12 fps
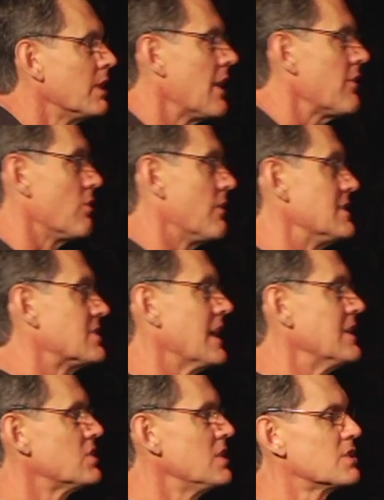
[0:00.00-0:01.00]
another. They
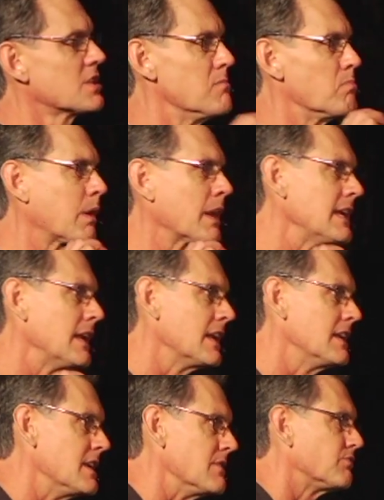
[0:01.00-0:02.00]
said she's completely
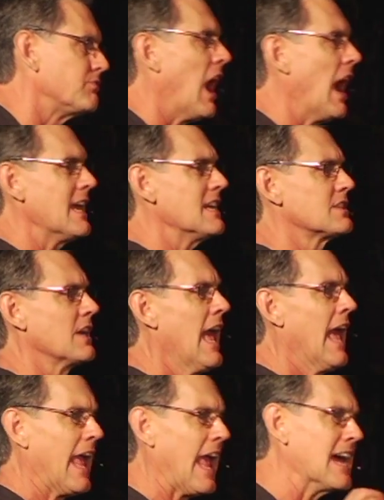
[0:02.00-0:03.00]
defiant,
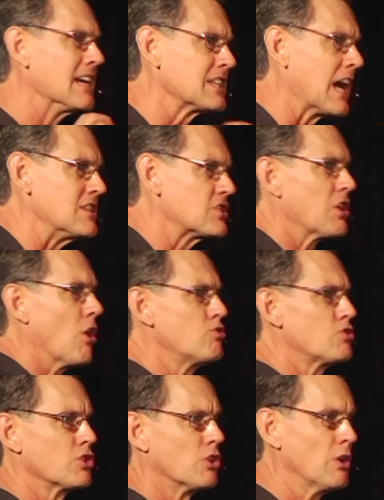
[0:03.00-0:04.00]

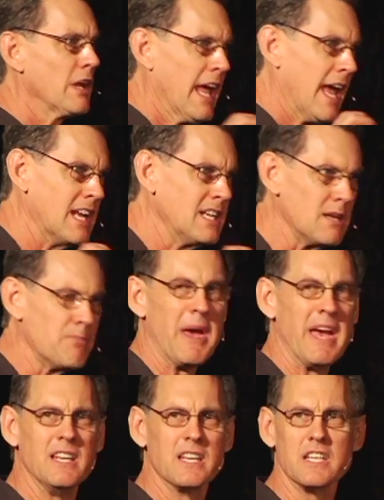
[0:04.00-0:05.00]
antisocial,
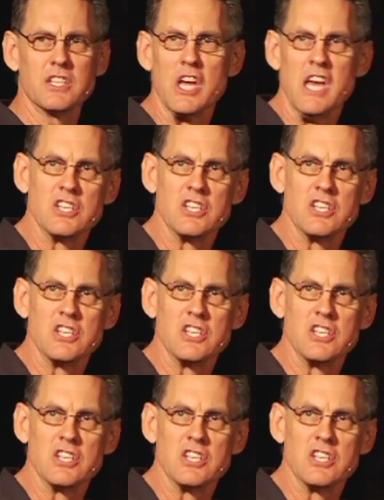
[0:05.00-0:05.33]
independent.